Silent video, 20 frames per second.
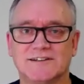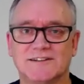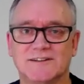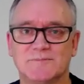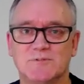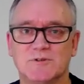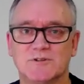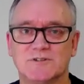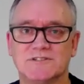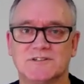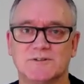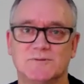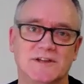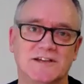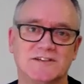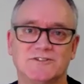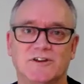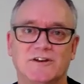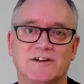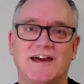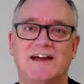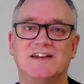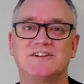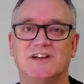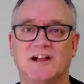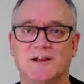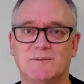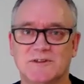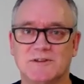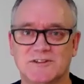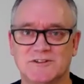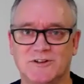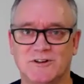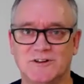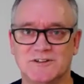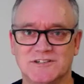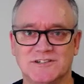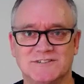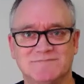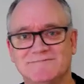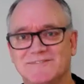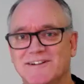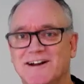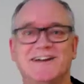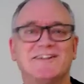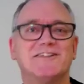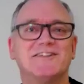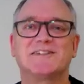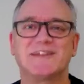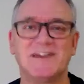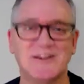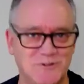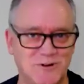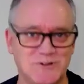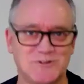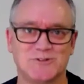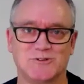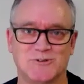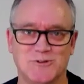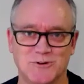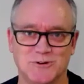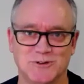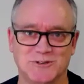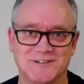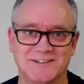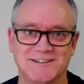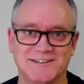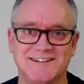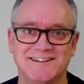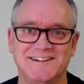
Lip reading: And the person said, well, that's not an agile methodology. I don't care what you call it.